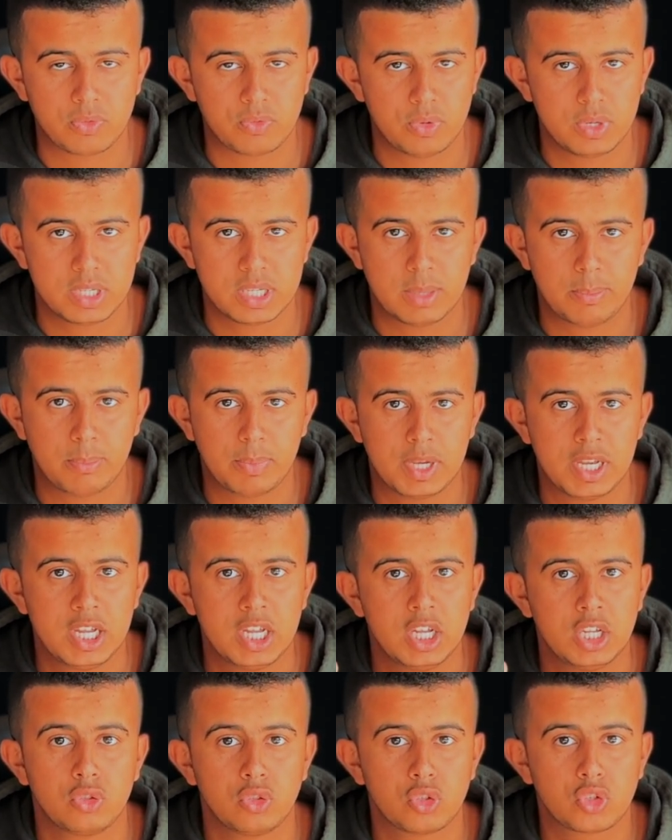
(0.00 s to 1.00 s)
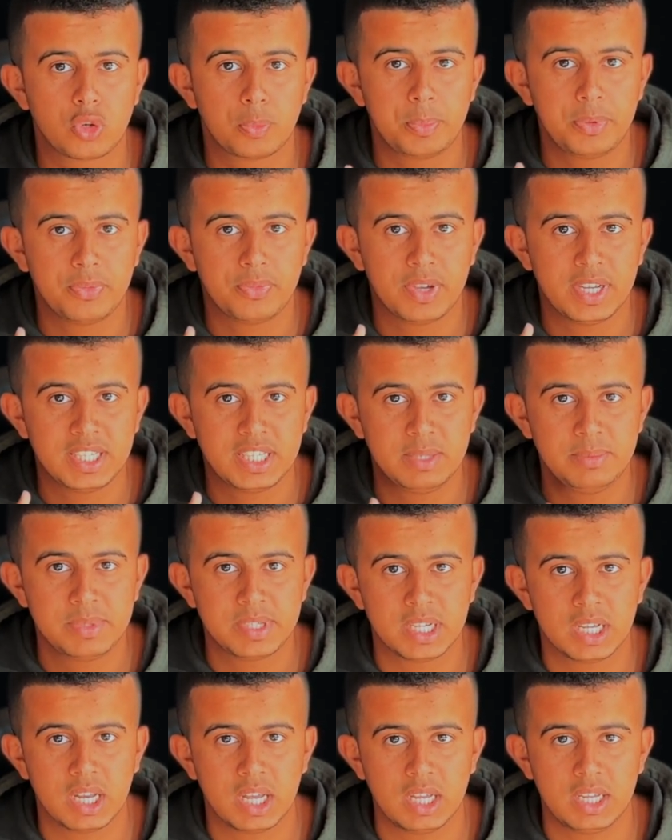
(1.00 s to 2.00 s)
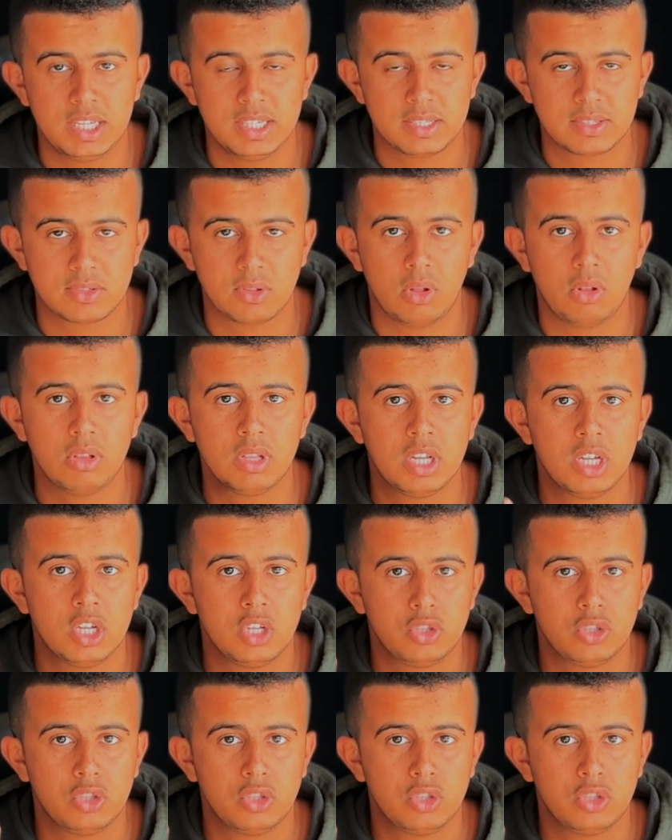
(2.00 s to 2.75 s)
For example, the Shopify Theme CLI install,